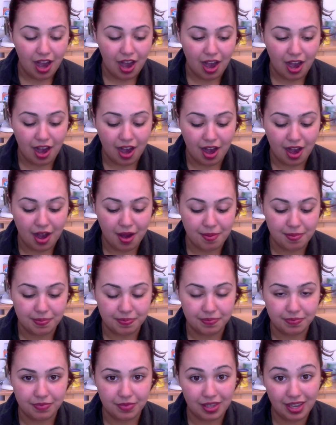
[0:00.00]

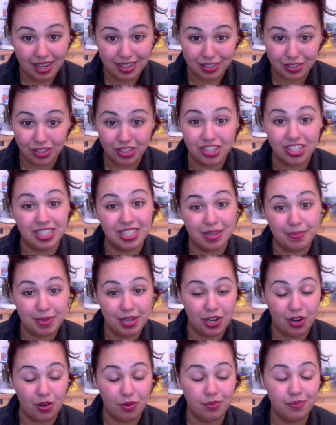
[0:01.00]
Um, yeah, so just let
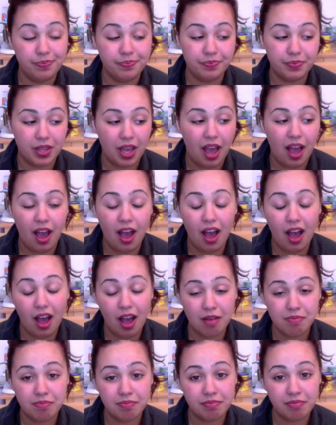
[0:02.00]
me know.
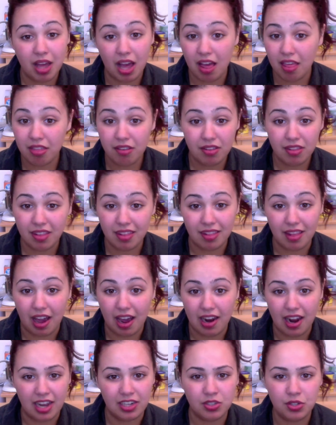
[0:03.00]
Um, other than
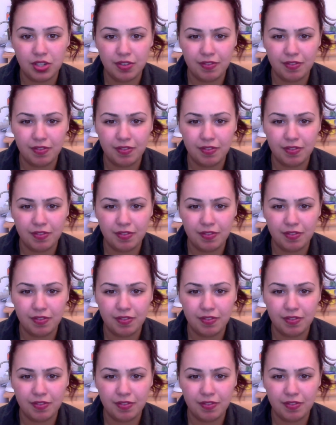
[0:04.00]
that, I don't